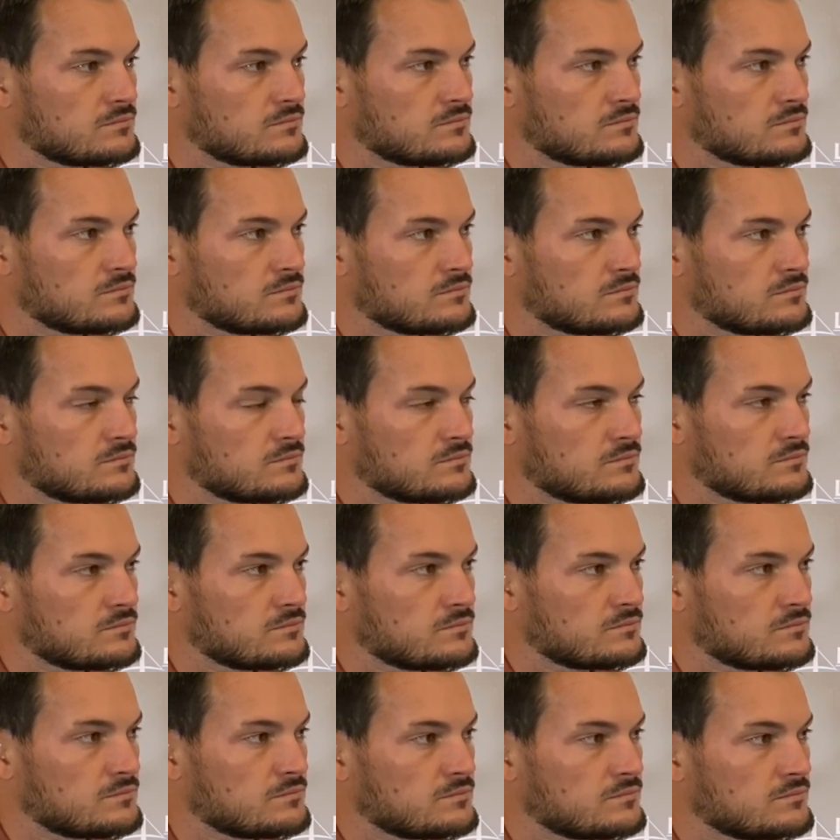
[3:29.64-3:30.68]

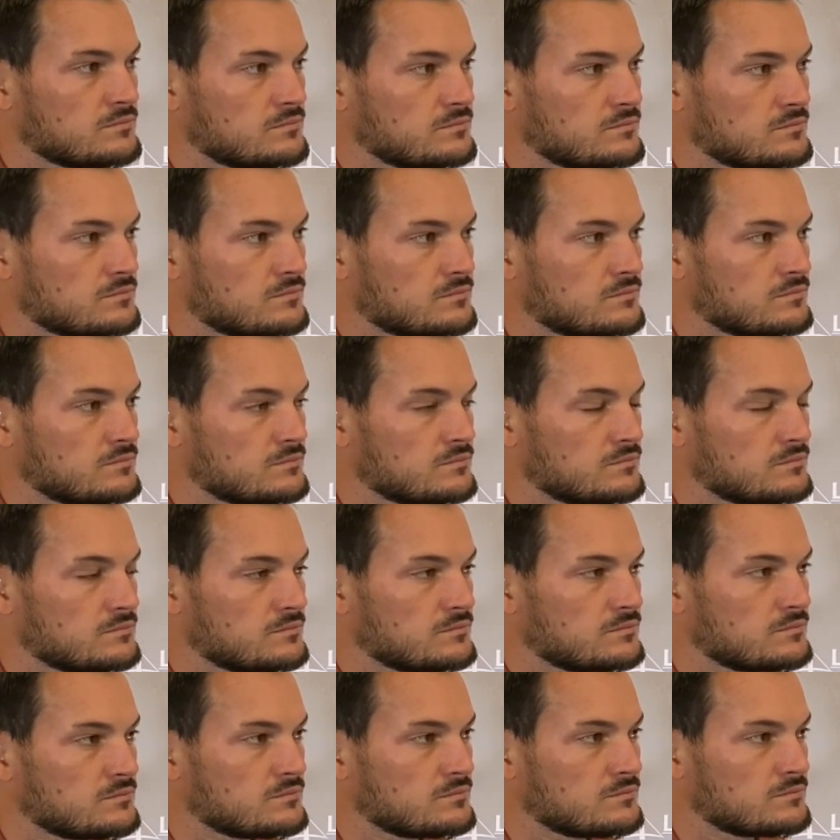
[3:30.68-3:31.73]

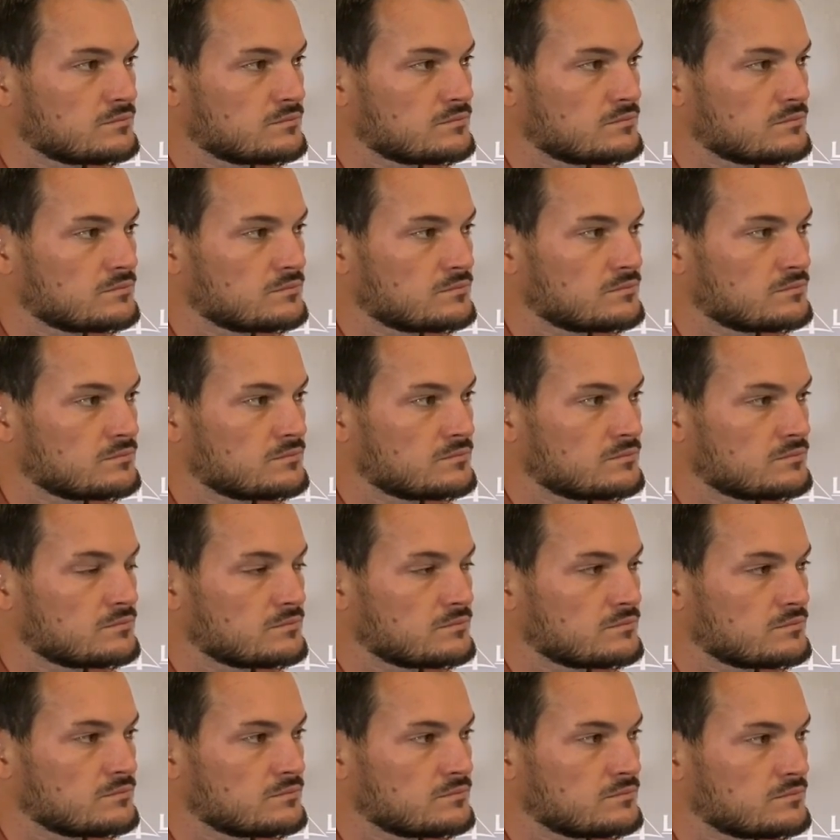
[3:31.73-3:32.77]

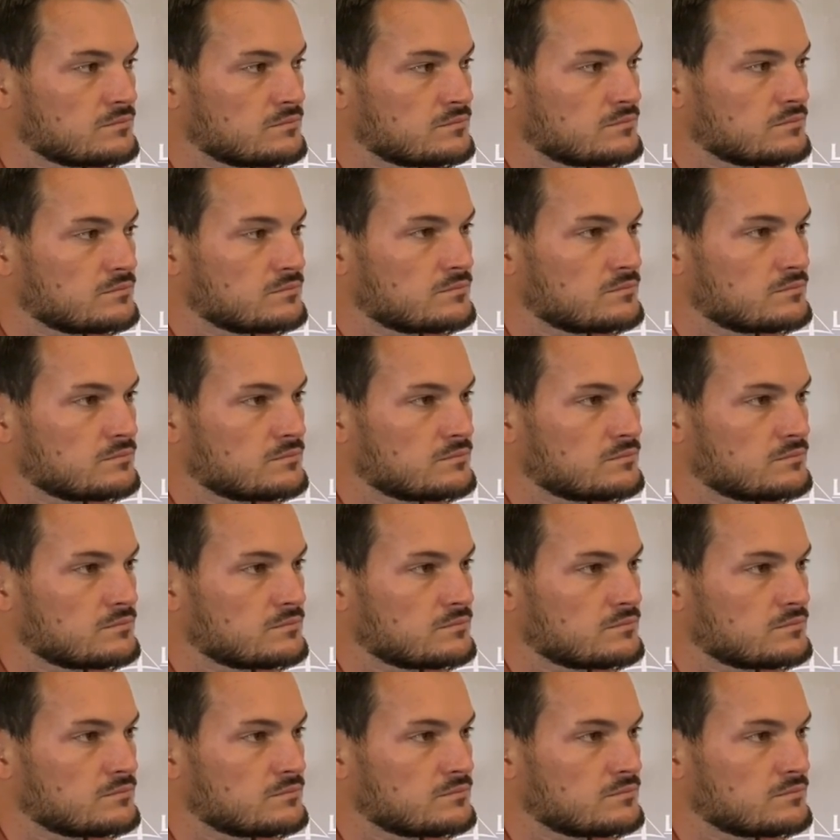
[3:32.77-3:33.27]
The person shown says nothing.